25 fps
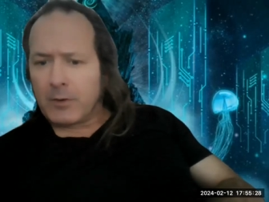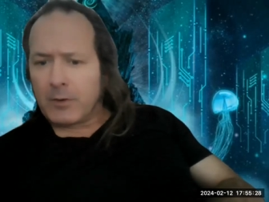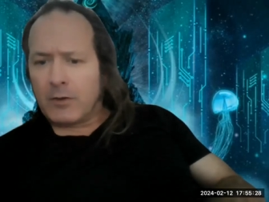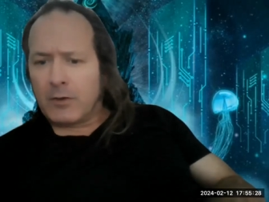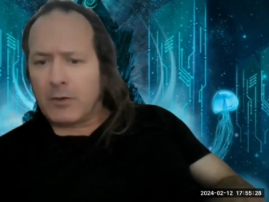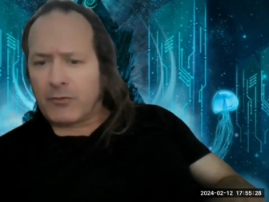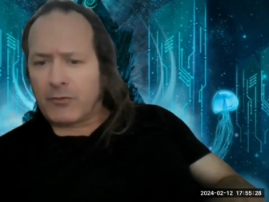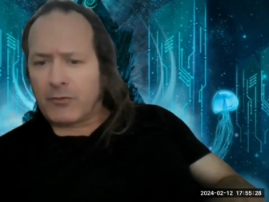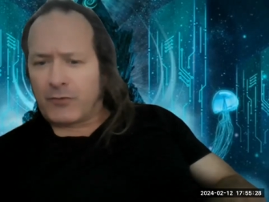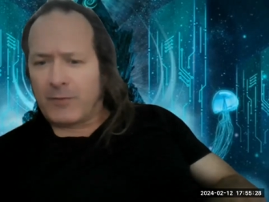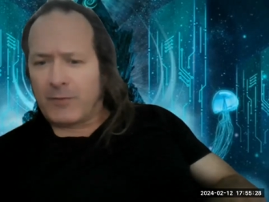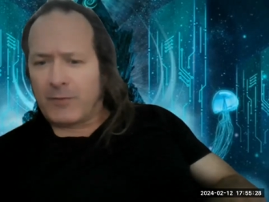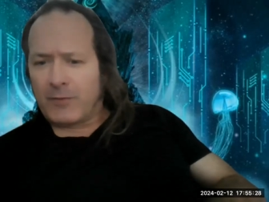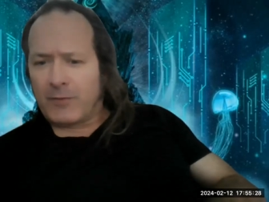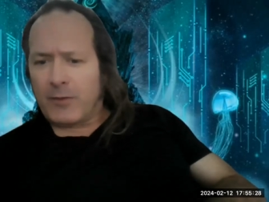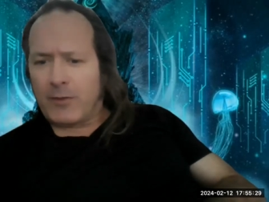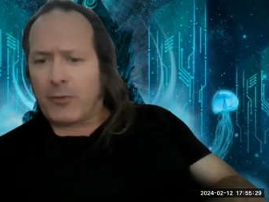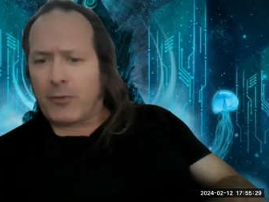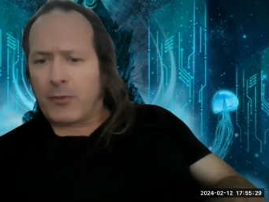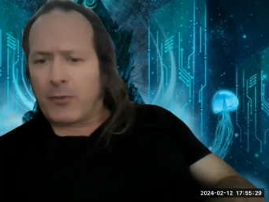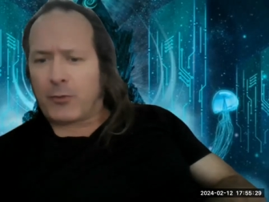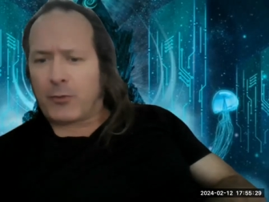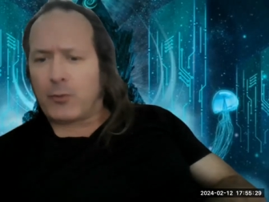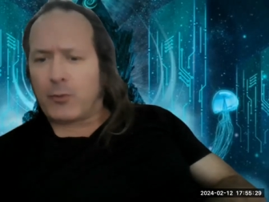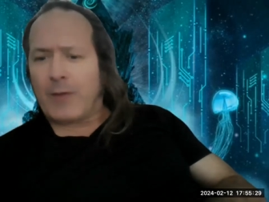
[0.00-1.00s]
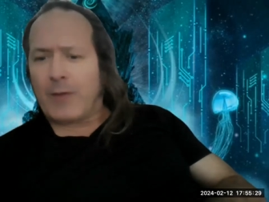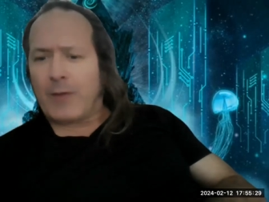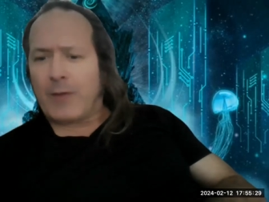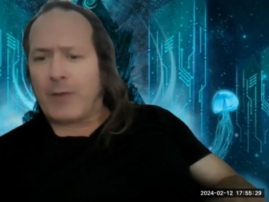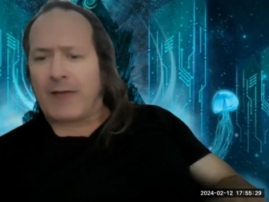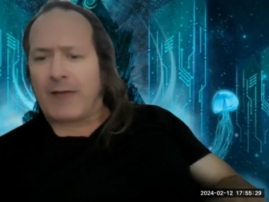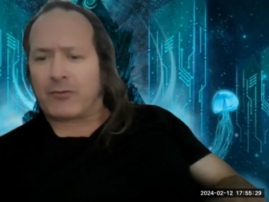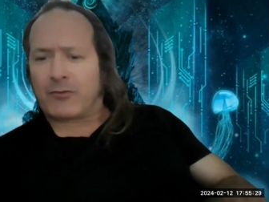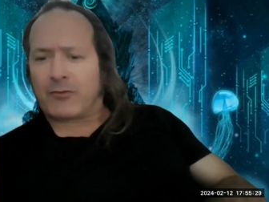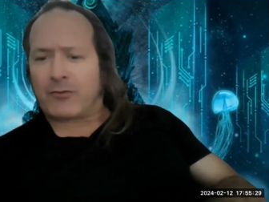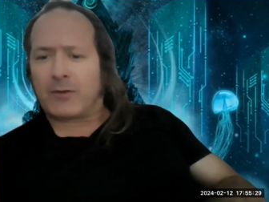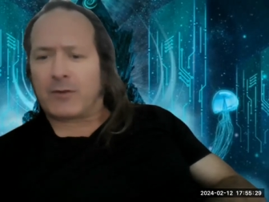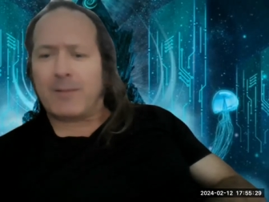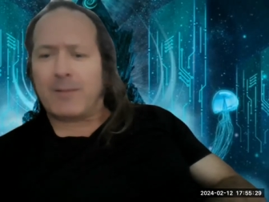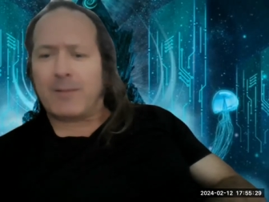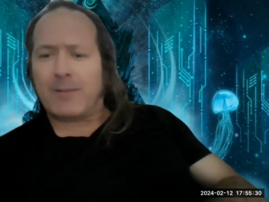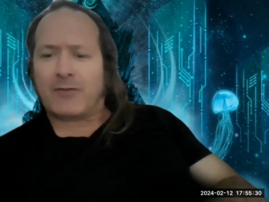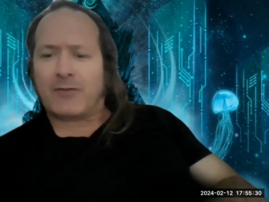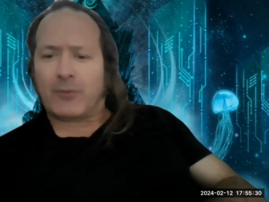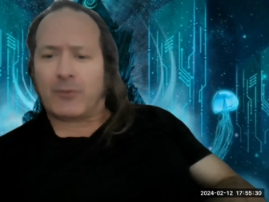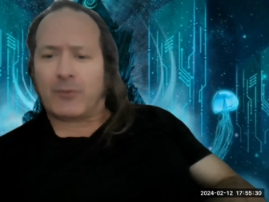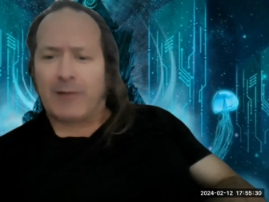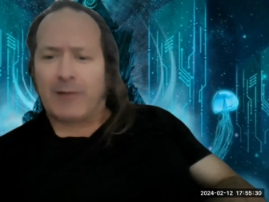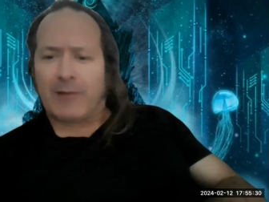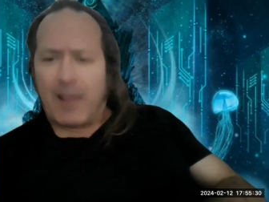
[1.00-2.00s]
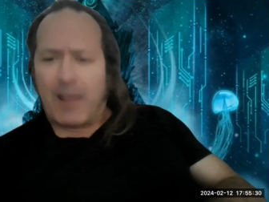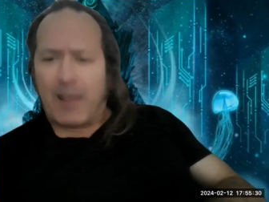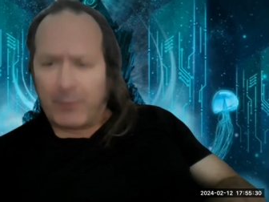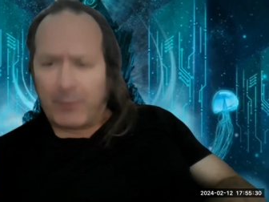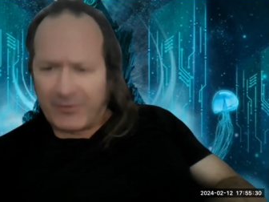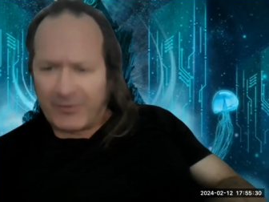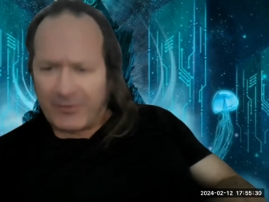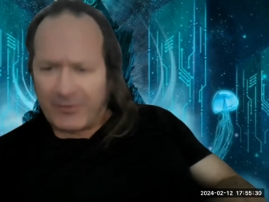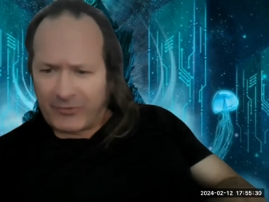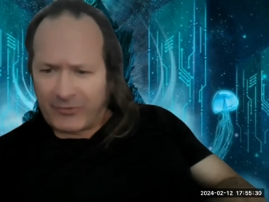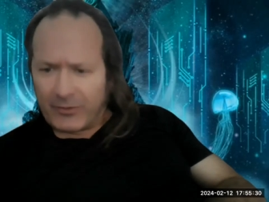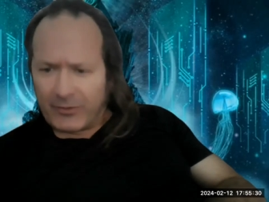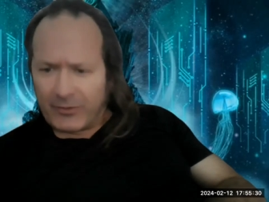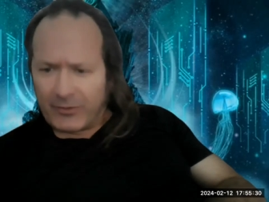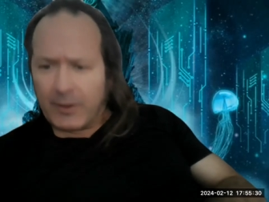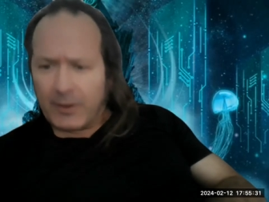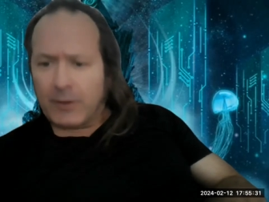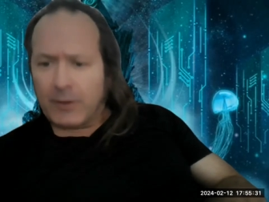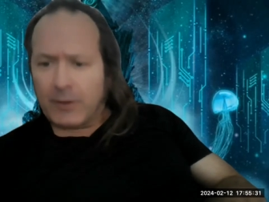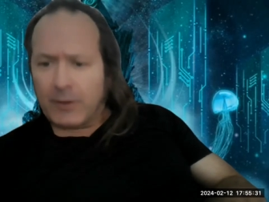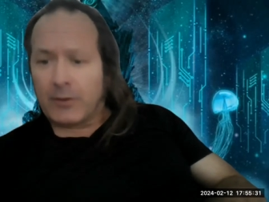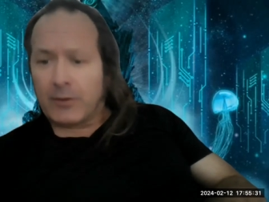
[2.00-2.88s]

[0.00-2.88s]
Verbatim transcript: striven through extra dimensional labyrinths,